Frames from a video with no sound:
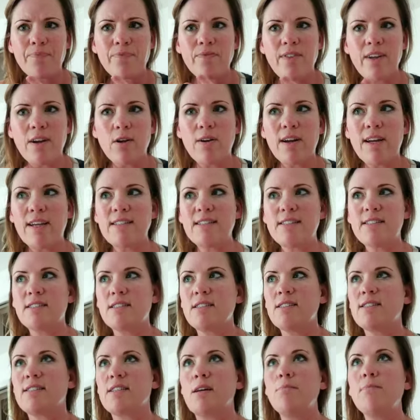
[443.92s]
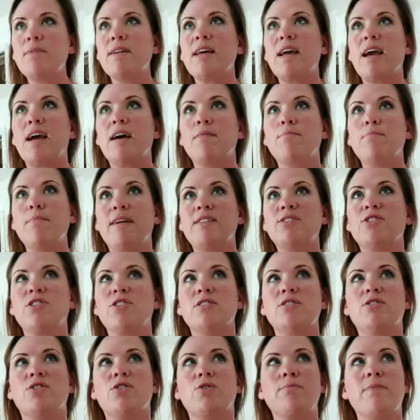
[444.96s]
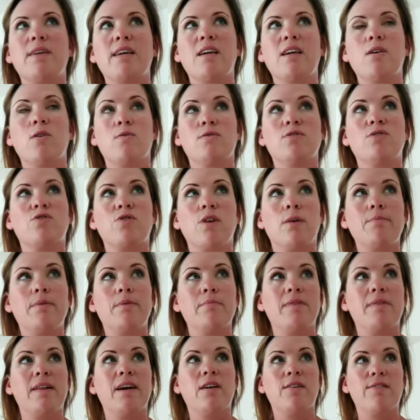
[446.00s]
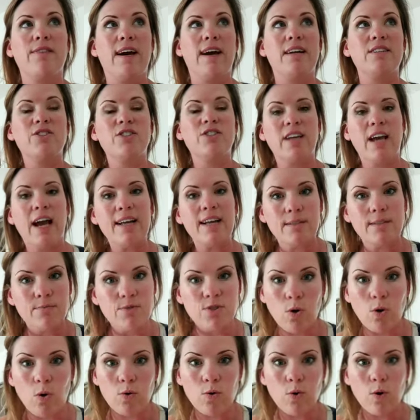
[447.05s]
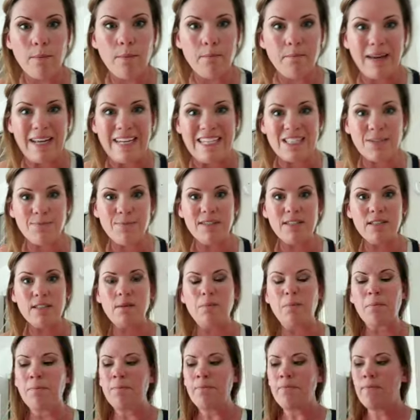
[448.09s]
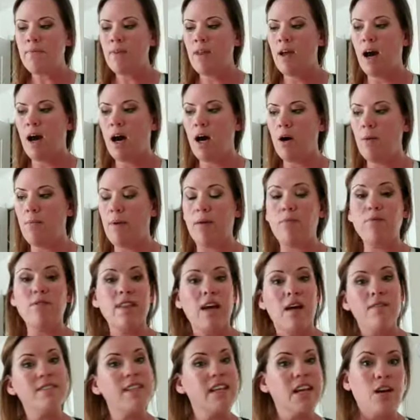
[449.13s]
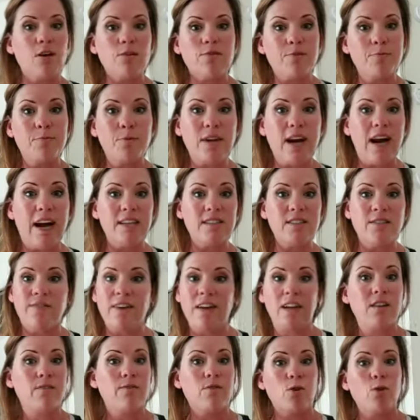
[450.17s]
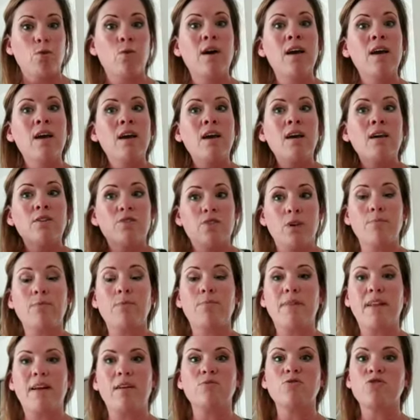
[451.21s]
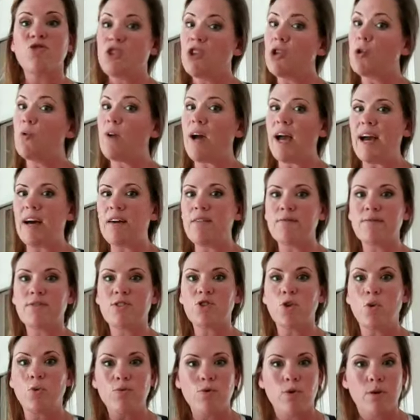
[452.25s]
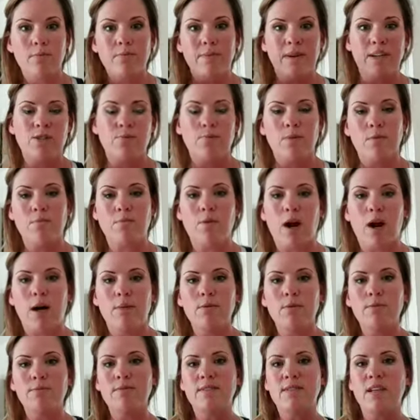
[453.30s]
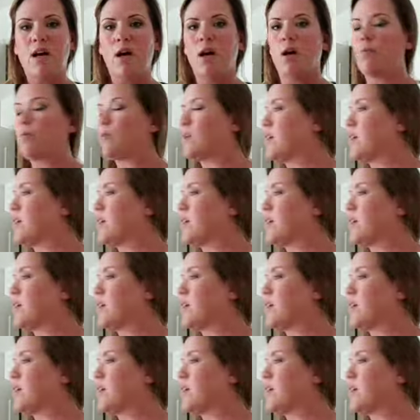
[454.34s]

there is, somebody had mentioned to me, who's a trumpet player, that she had some shoulder impingement. I'd love to hear from you guys if any of you trumpet players do have shoulder impingement problems. We're